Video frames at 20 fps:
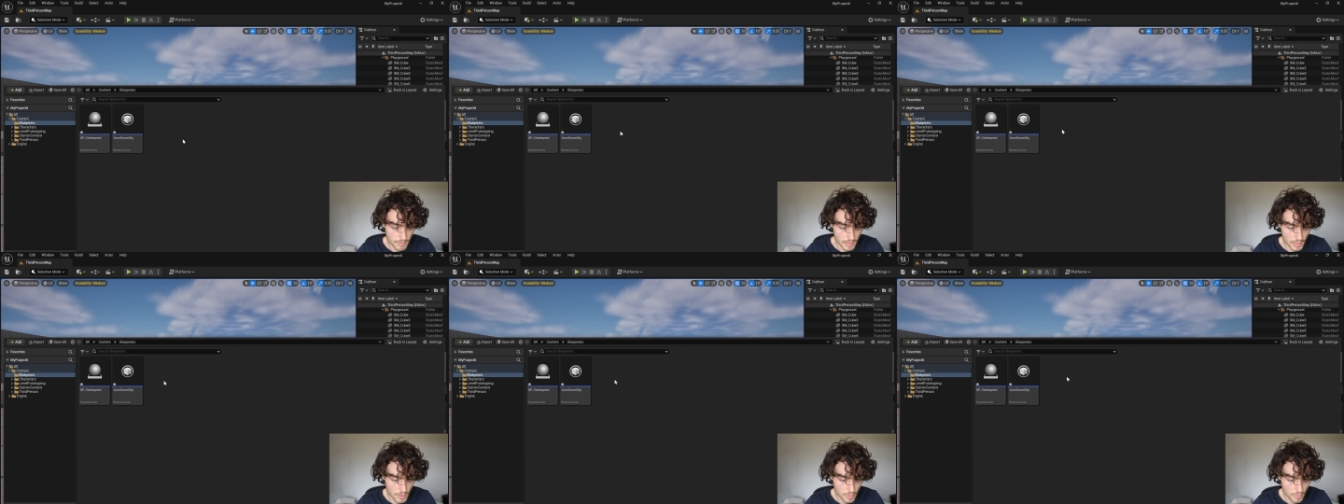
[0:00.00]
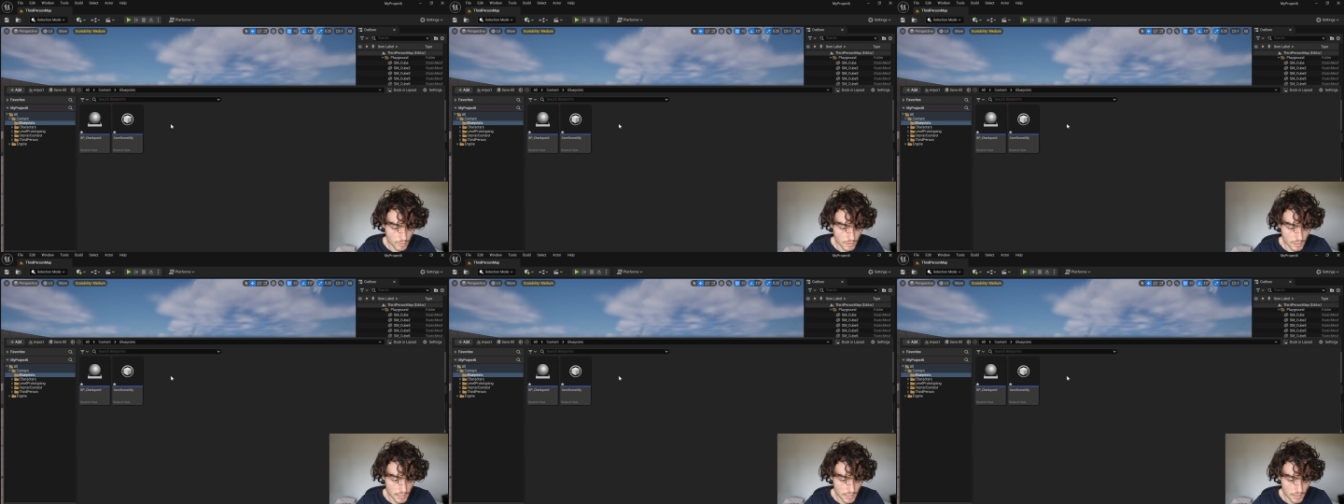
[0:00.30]
my
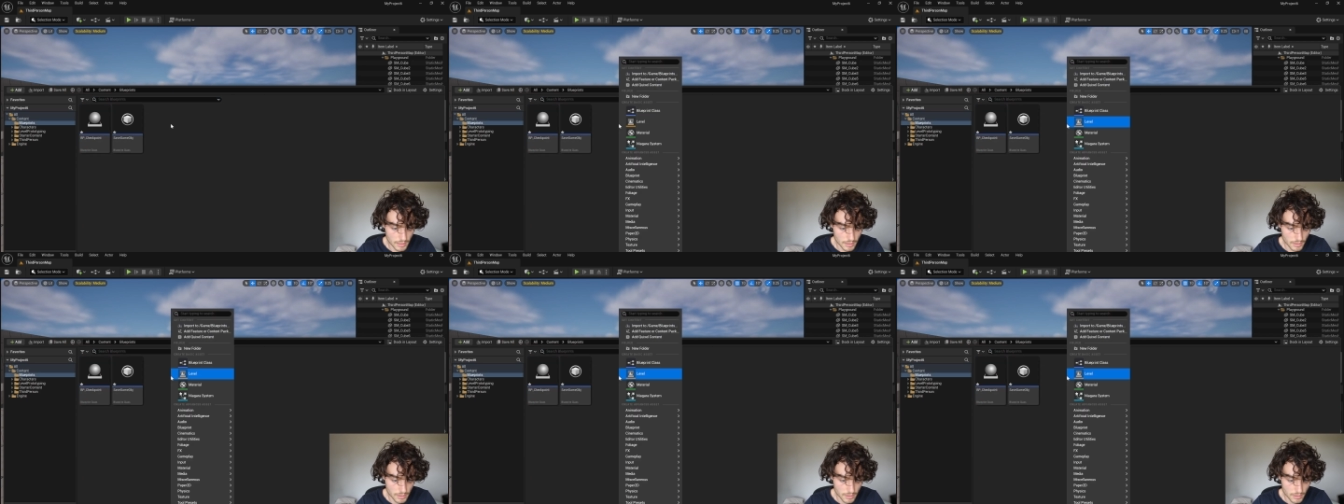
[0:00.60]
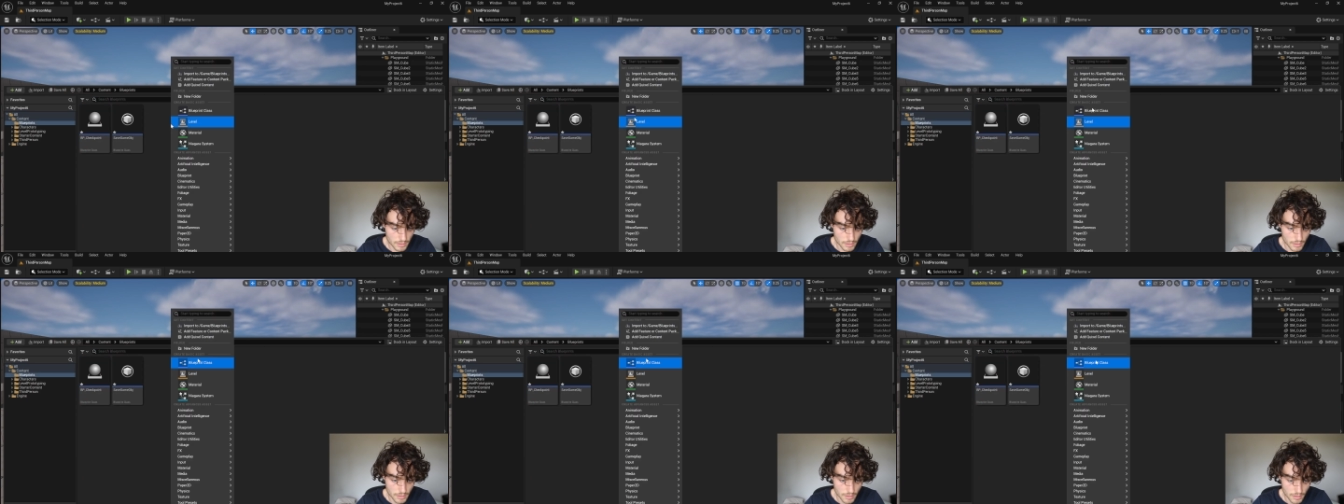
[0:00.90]

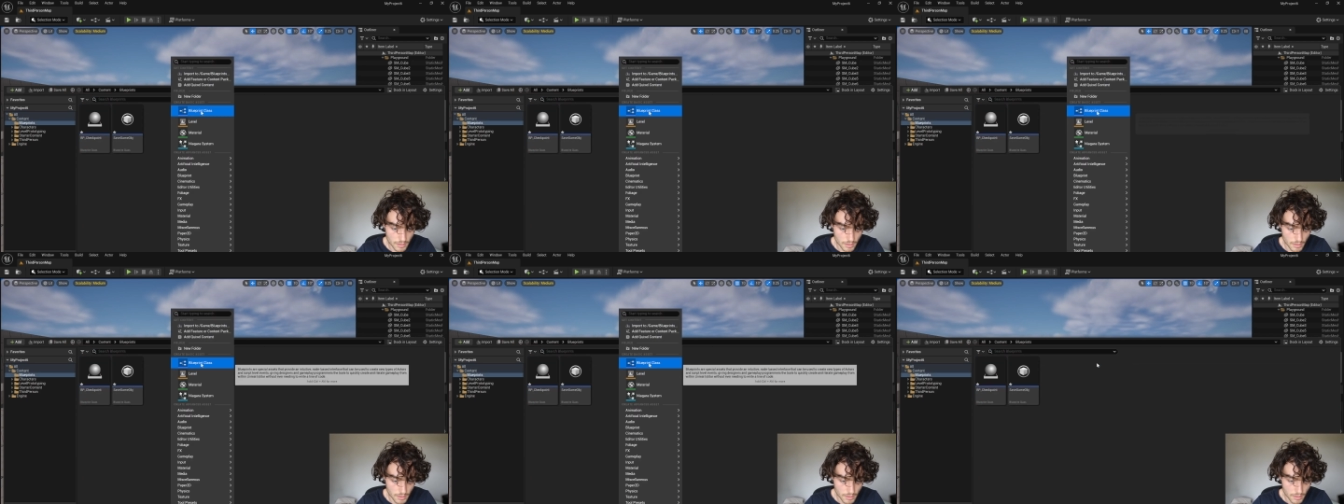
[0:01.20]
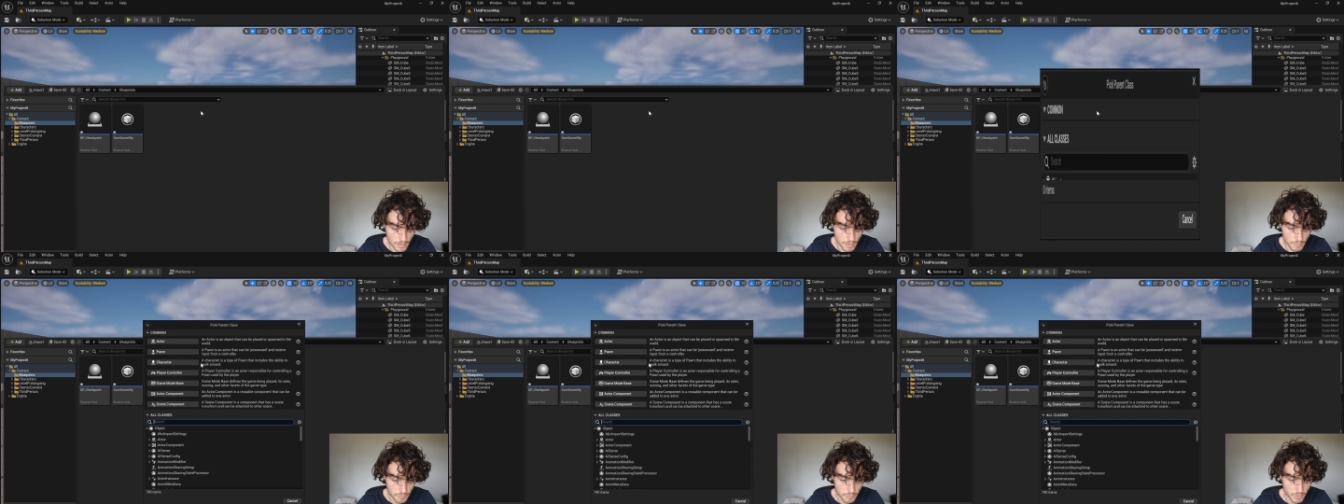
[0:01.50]
contents,
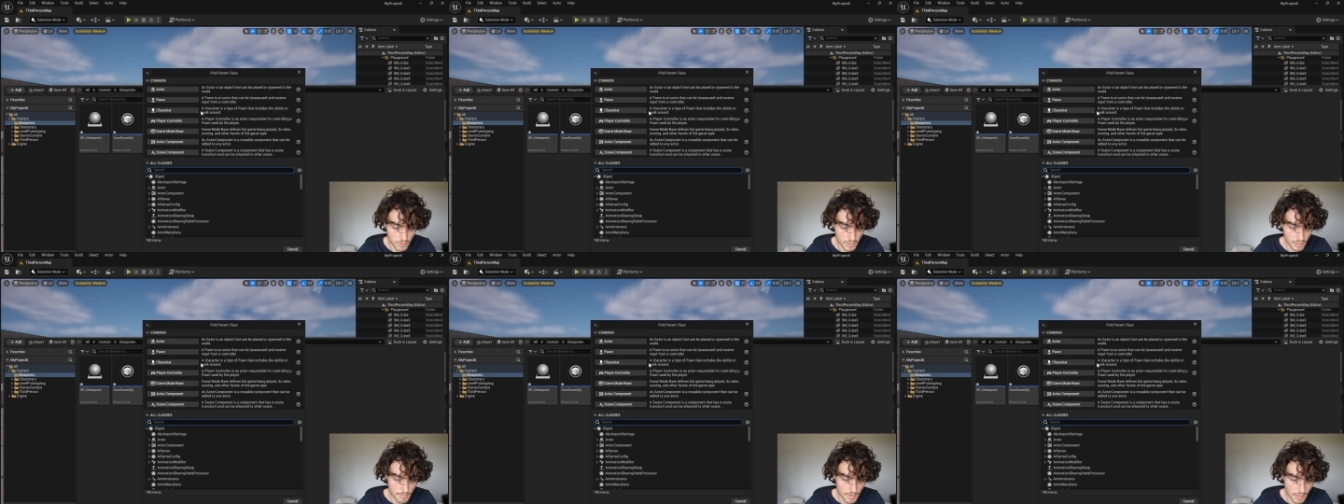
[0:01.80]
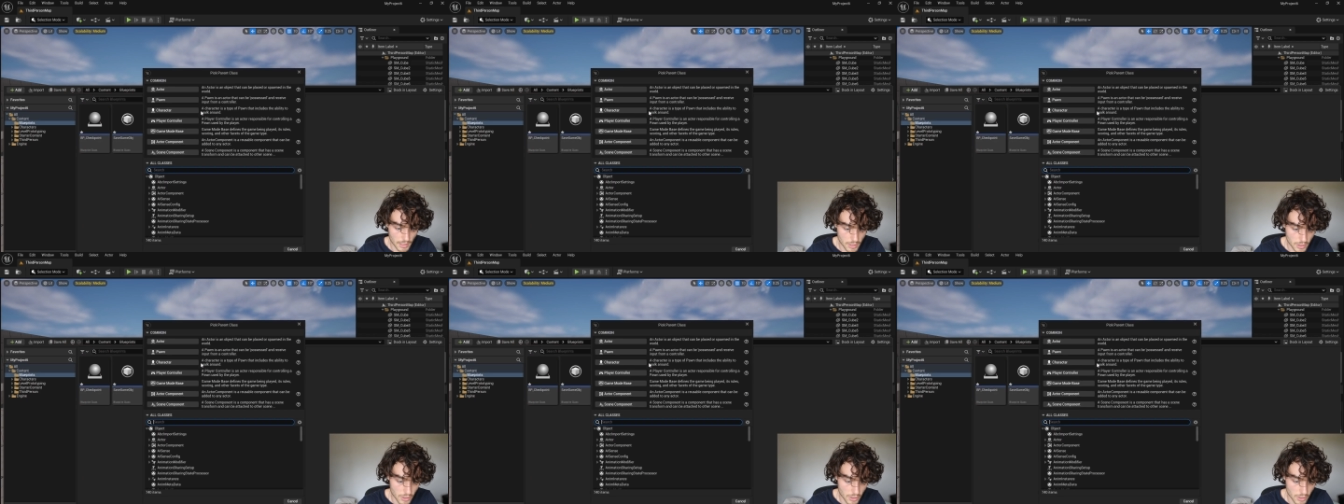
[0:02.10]
I'm just going to make a